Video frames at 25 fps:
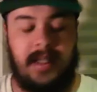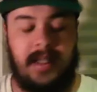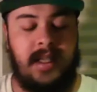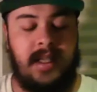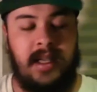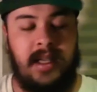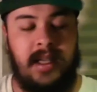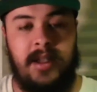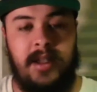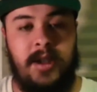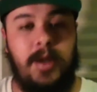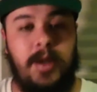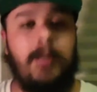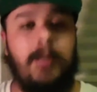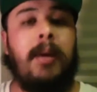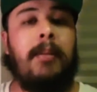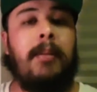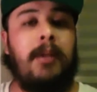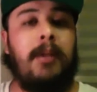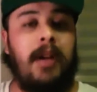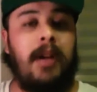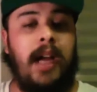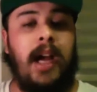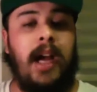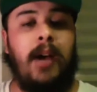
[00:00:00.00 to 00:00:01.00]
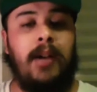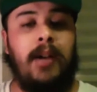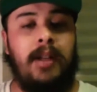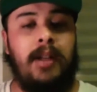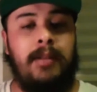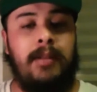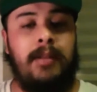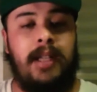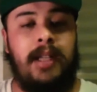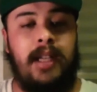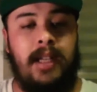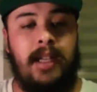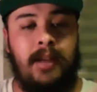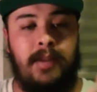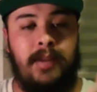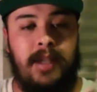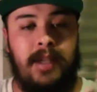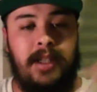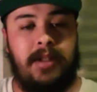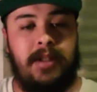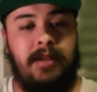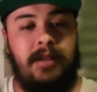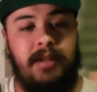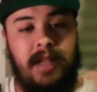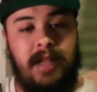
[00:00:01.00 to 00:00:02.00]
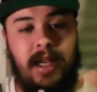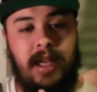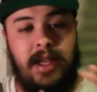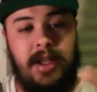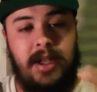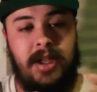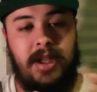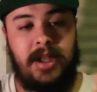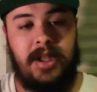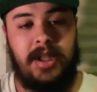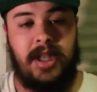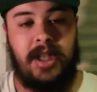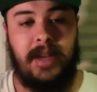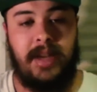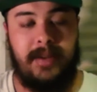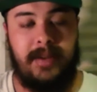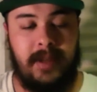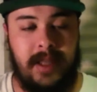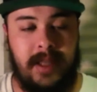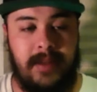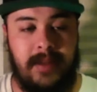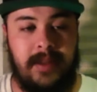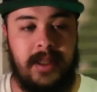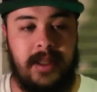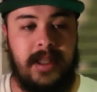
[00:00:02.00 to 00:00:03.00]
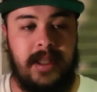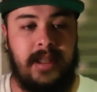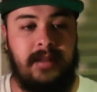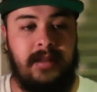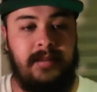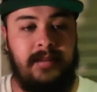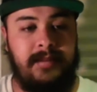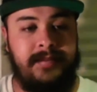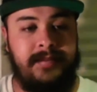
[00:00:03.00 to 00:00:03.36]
do you remember how in the beginning we kind of just shuffled everything?